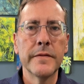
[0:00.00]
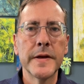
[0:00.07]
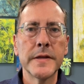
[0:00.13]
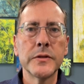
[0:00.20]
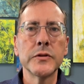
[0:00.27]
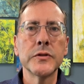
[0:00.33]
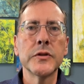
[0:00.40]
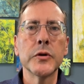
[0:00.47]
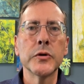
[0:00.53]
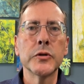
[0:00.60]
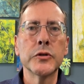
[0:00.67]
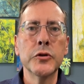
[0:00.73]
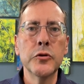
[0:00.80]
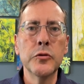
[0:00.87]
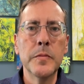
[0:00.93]
the vessels that are
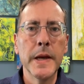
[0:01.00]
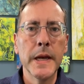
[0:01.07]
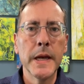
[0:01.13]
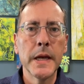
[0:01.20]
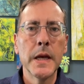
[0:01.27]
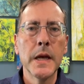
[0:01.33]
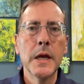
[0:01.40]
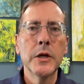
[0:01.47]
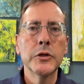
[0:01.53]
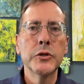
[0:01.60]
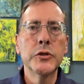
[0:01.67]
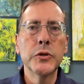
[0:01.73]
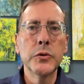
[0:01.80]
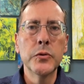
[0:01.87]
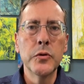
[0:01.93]
too big,
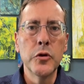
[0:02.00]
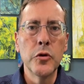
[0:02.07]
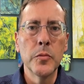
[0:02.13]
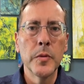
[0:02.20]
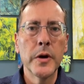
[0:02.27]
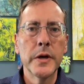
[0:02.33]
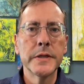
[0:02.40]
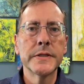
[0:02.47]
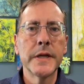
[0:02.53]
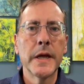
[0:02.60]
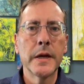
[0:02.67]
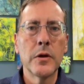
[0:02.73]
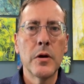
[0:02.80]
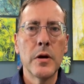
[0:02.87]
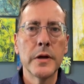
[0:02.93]
too numerous,
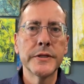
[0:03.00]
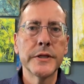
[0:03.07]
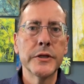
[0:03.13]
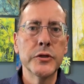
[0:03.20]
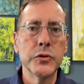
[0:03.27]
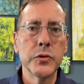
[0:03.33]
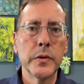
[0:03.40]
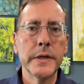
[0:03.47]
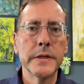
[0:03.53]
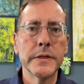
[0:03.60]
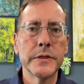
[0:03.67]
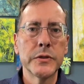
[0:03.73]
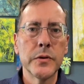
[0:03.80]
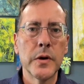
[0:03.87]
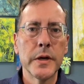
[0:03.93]
and causing joint
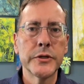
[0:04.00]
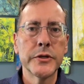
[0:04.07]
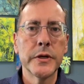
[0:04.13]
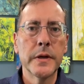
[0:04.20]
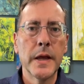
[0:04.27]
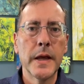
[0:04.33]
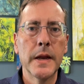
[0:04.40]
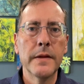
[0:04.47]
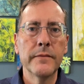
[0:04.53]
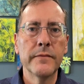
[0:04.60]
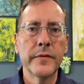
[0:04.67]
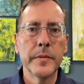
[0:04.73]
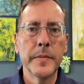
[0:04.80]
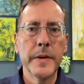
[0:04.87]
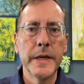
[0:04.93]
destruction and
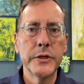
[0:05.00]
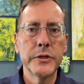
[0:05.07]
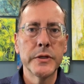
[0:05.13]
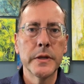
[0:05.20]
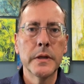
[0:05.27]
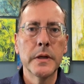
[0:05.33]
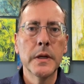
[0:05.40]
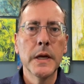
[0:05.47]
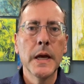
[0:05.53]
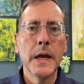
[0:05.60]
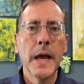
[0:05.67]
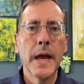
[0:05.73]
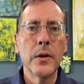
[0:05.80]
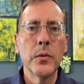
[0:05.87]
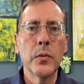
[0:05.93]
inflammation.
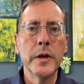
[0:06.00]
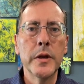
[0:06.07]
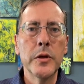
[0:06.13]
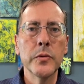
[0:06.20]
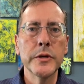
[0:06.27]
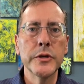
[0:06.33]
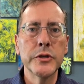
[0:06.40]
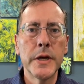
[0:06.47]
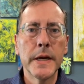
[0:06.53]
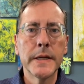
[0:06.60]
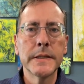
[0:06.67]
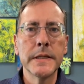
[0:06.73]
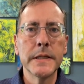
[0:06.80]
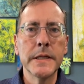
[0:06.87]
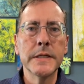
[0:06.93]
And when you
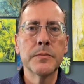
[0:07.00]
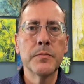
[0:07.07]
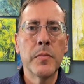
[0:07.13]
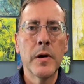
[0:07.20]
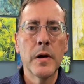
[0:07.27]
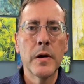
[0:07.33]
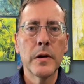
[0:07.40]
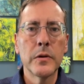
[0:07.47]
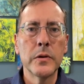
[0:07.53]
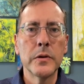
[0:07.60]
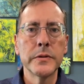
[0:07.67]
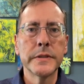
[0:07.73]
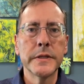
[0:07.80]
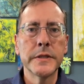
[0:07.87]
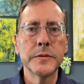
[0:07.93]
inject these
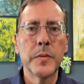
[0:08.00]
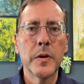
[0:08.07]
particles